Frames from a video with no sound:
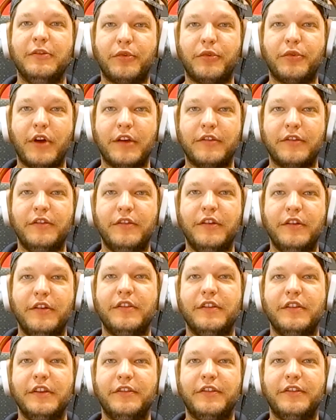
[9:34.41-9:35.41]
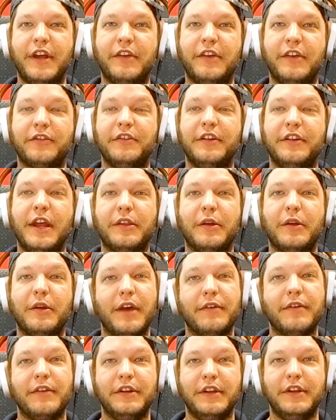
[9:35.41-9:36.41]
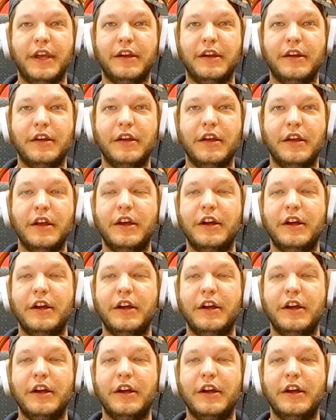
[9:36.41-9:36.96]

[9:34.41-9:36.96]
processes and these tasks now that we have the data